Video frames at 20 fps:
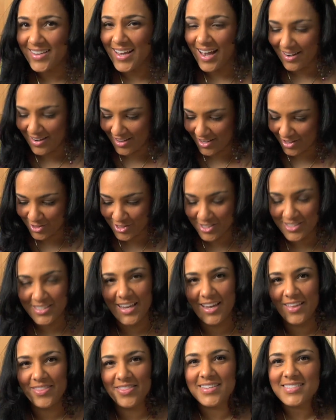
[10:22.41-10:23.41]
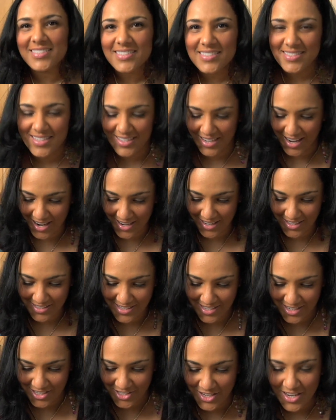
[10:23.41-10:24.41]
got to understand, this is the kind of
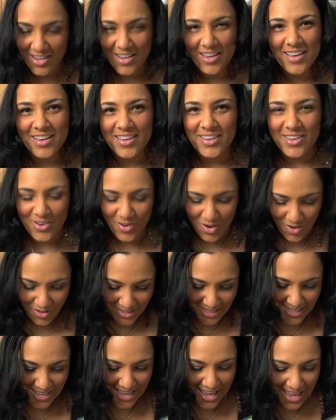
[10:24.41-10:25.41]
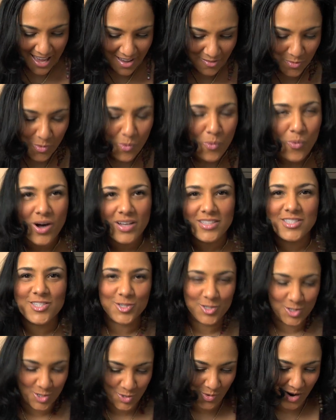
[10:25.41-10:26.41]
dish you only have once
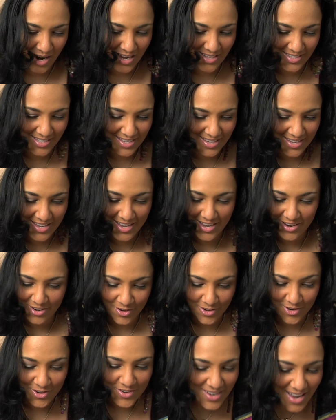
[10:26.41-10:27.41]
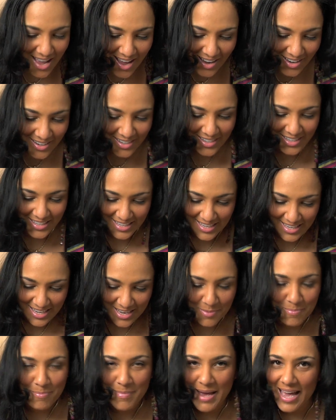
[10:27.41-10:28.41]
or twice a year. You're not going to
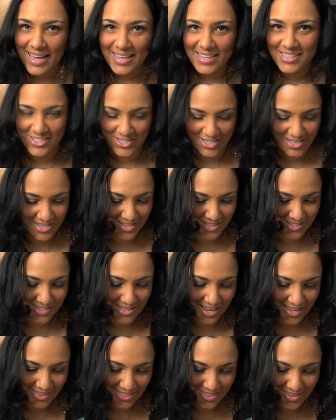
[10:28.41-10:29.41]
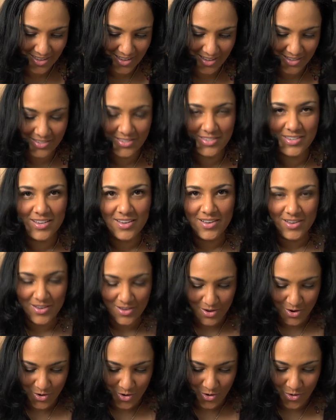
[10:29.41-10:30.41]
eat mac and cheese like this
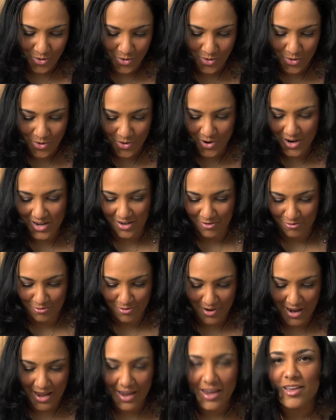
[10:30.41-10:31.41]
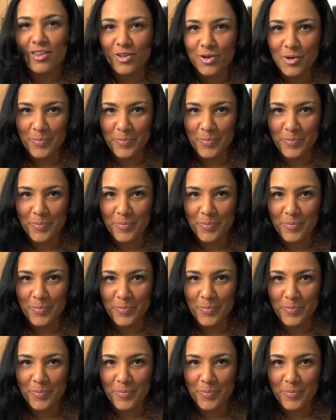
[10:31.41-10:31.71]
on a regular